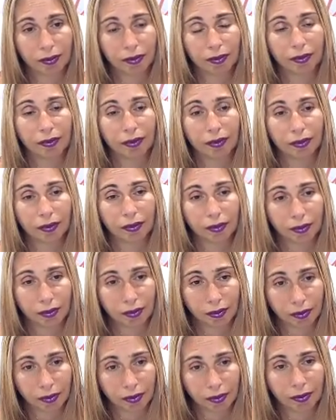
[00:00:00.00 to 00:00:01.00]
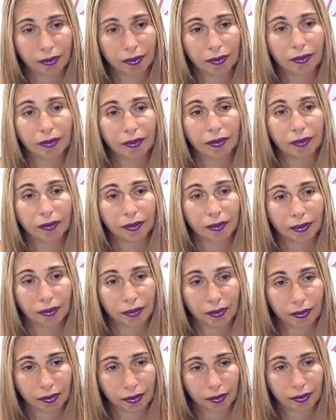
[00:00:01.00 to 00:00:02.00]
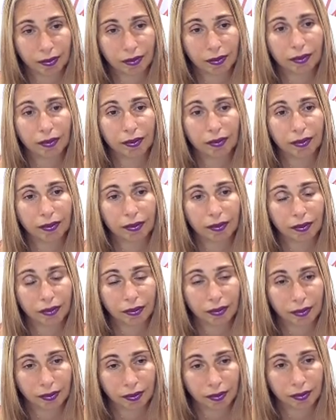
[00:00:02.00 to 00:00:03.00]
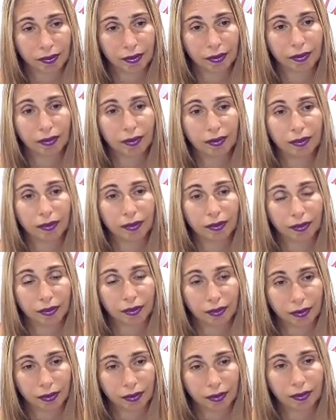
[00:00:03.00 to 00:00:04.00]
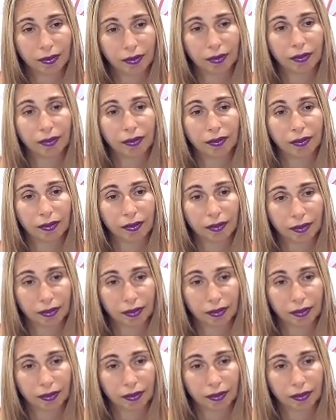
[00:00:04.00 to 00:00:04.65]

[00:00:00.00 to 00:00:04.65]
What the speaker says: The person shown says nothing.